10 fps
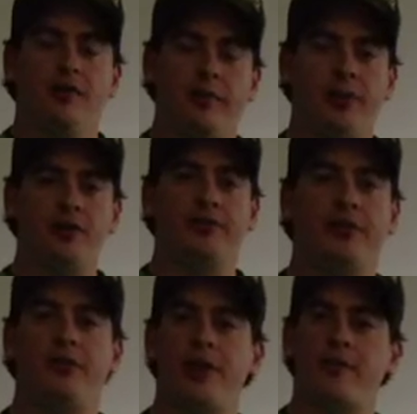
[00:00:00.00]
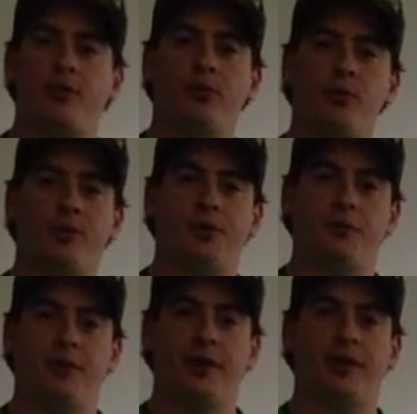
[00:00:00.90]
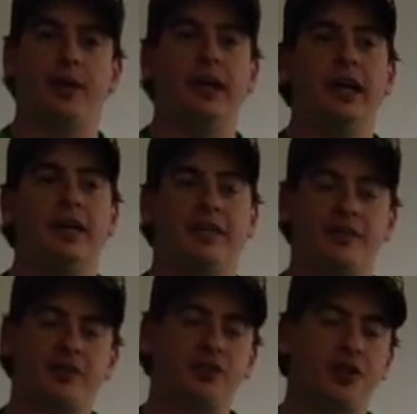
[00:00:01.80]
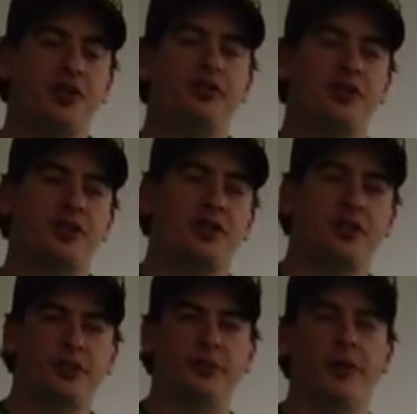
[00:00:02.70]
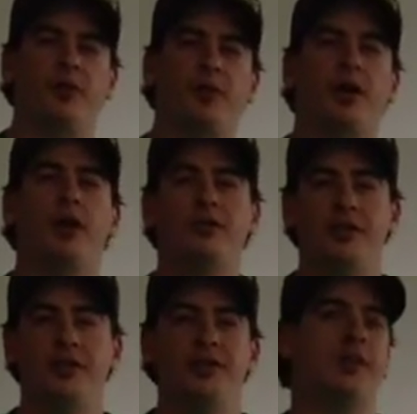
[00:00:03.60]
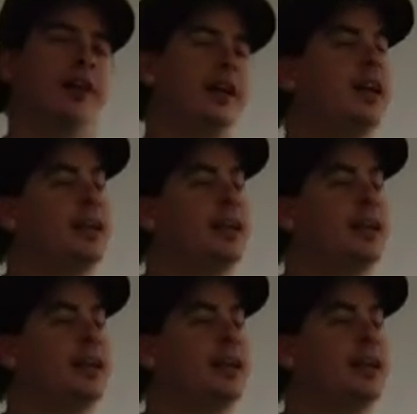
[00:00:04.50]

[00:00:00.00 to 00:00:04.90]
For those of you who've never brewed your own beer, this will show you just a little bit of what goes into that